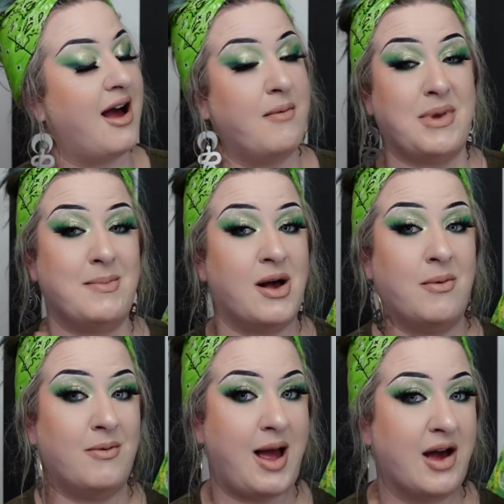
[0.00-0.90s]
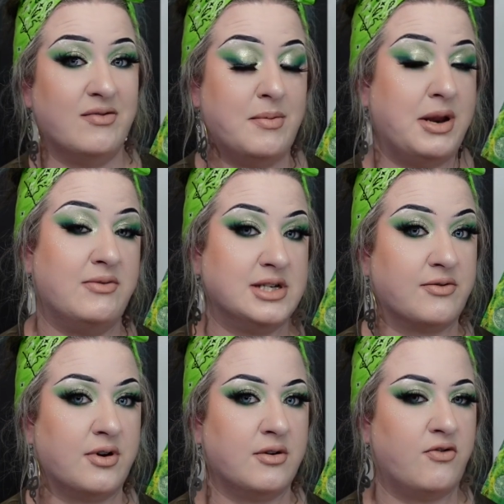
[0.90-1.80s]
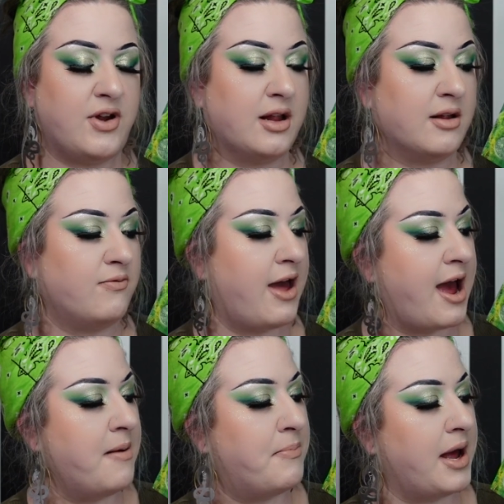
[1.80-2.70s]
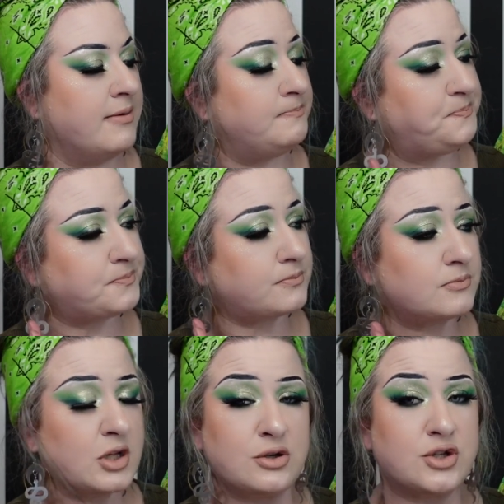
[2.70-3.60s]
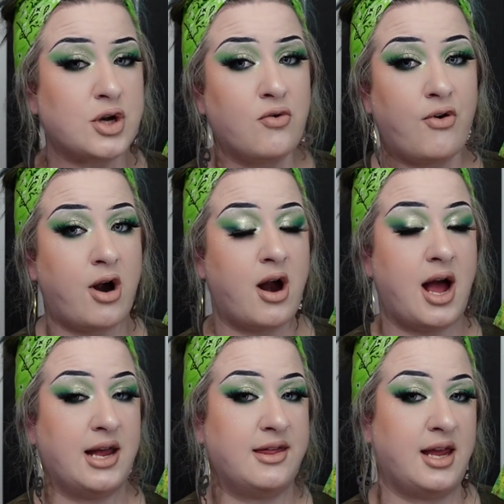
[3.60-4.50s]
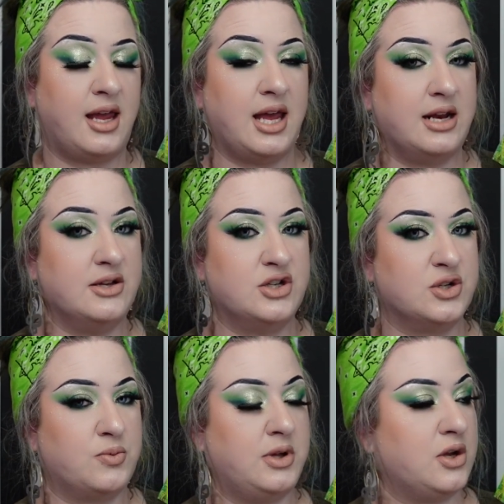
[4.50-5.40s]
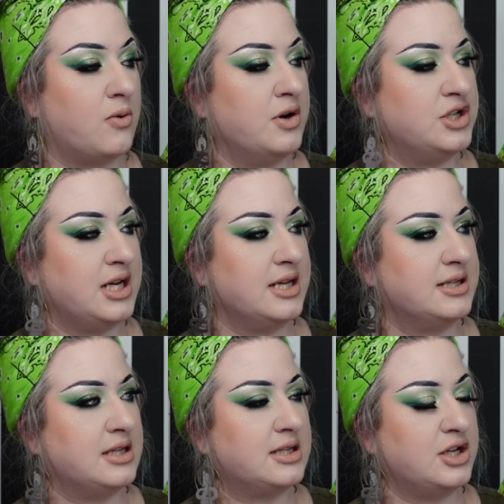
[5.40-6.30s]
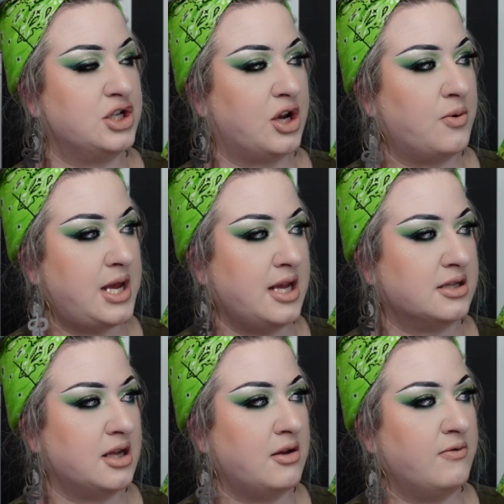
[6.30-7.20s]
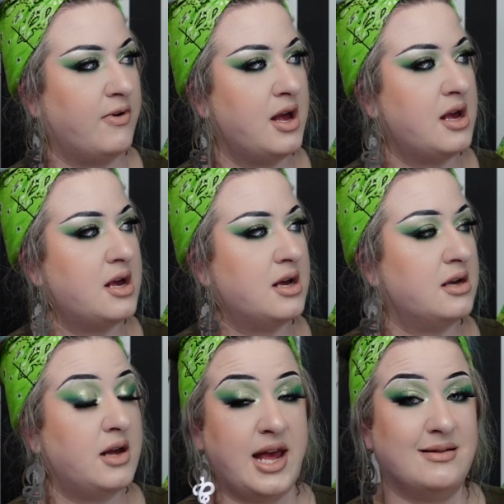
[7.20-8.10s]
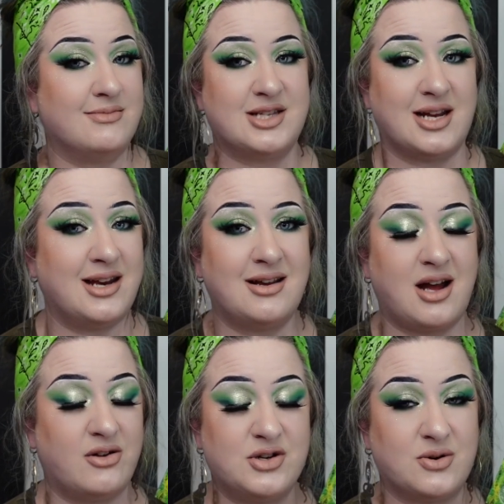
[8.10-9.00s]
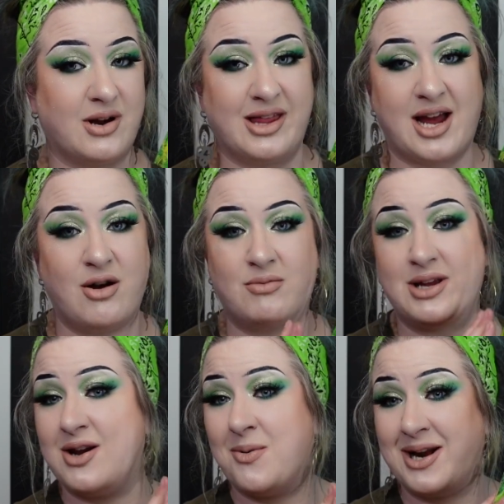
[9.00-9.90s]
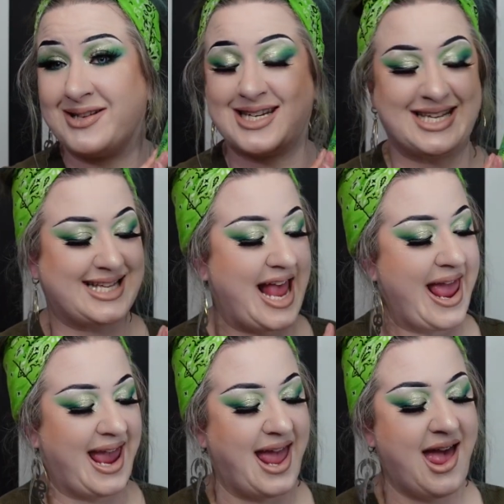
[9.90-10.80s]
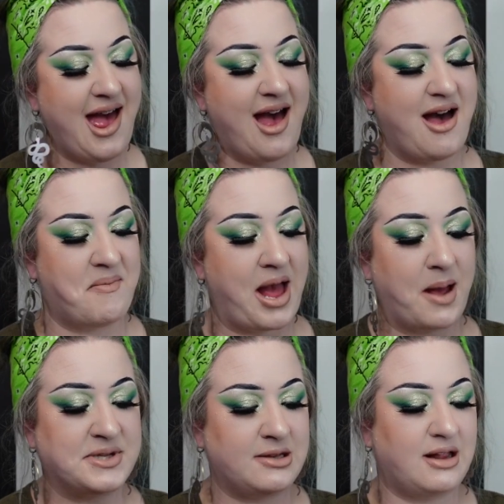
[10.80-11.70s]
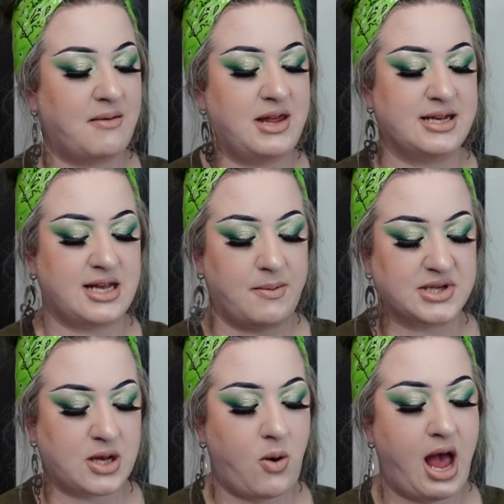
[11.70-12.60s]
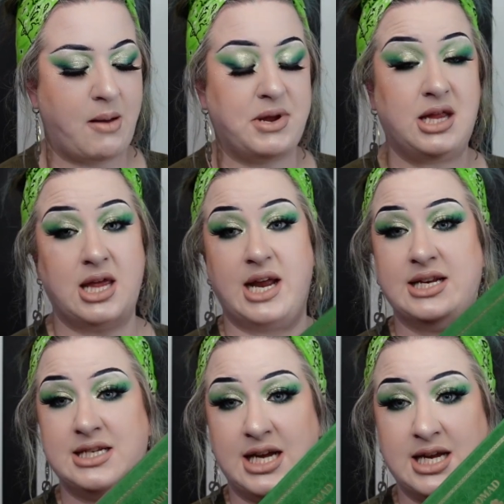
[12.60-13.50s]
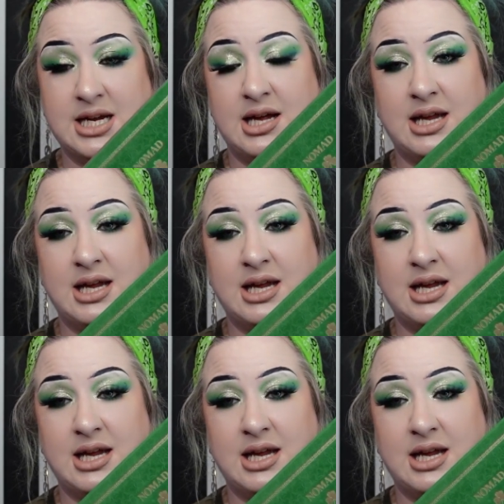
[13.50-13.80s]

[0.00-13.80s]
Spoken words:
maybe I'll have a bit of a different feel of that. But so far, I think it is just really gorgeous, such a cohesive and stunning color story. Like I don't really know what else to say. I absolutely love this. I'm so happy that I did